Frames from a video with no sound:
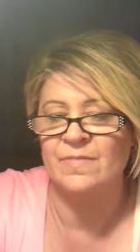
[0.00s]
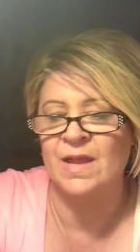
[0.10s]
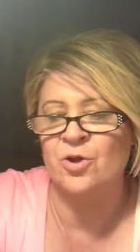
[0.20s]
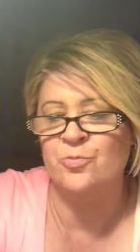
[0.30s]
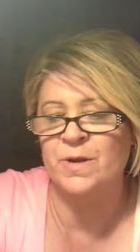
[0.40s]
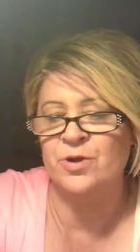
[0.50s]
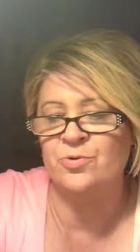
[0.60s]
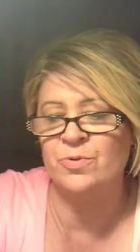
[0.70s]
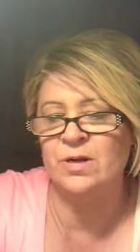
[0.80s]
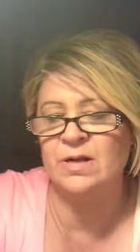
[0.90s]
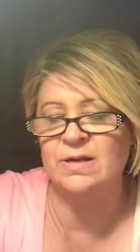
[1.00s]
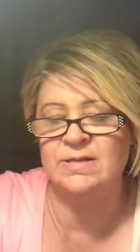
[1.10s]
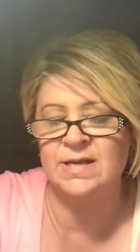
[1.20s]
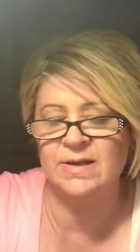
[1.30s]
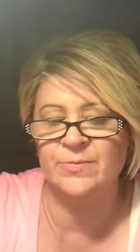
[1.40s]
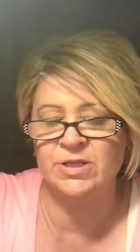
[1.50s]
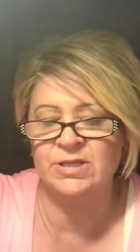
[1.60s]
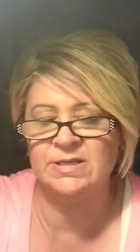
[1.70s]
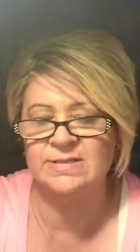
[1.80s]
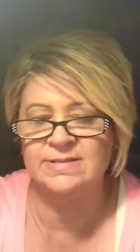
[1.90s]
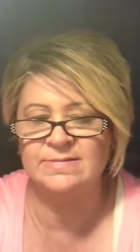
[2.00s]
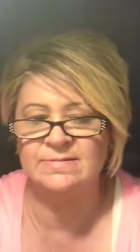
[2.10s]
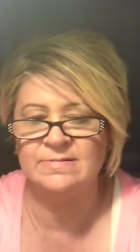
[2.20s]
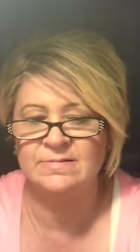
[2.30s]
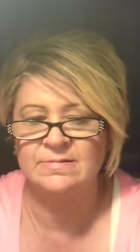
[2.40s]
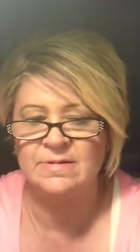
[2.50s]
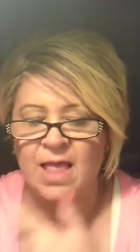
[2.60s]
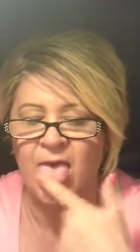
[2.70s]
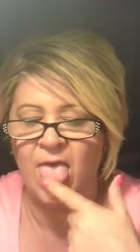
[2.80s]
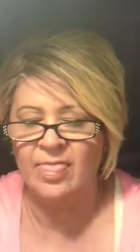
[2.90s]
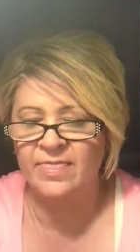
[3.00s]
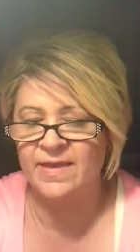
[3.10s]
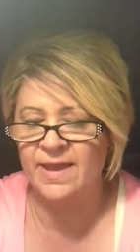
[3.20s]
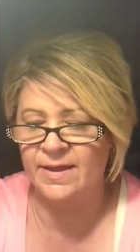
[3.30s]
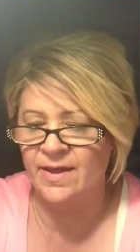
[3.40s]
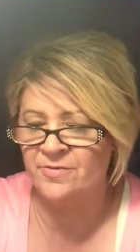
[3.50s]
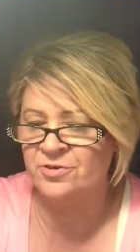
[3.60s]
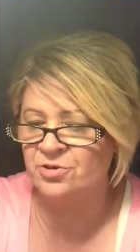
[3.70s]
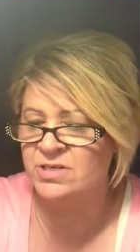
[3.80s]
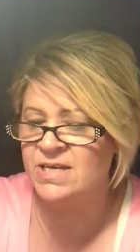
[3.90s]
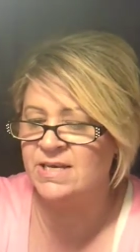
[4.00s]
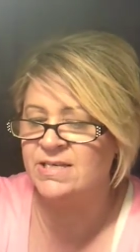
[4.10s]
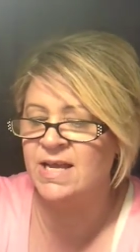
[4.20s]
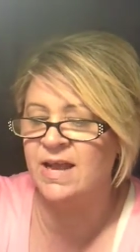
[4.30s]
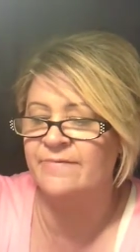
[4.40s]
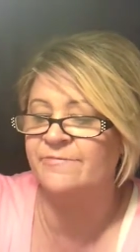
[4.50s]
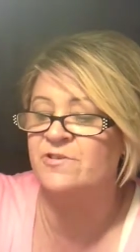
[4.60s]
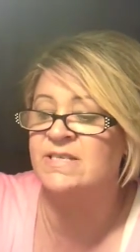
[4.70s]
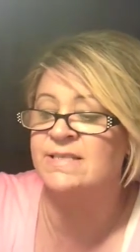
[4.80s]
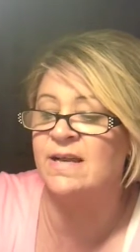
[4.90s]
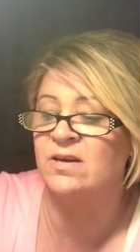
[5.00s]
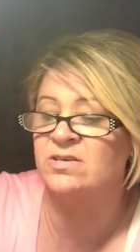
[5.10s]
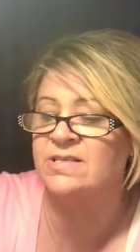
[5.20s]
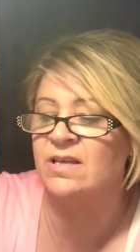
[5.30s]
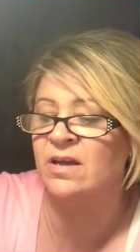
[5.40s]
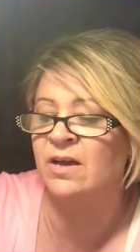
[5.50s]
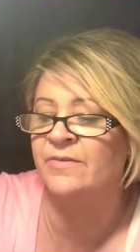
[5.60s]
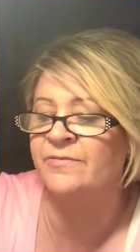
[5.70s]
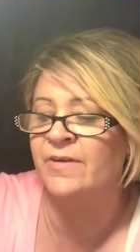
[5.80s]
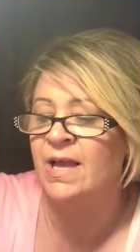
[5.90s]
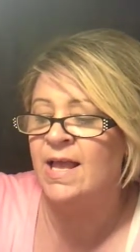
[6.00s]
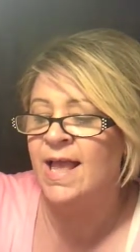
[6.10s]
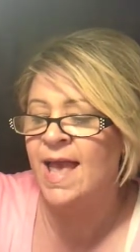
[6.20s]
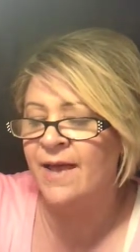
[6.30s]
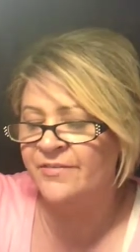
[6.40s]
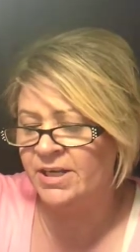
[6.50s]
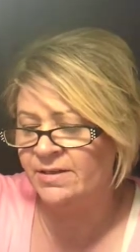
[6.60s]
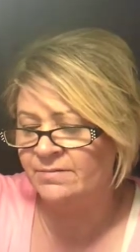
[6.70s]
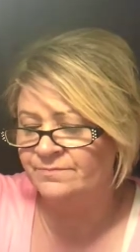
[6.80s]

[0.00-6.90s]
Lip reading: I hope I don't run out of time on this thing. 13:10, for the stars of heaven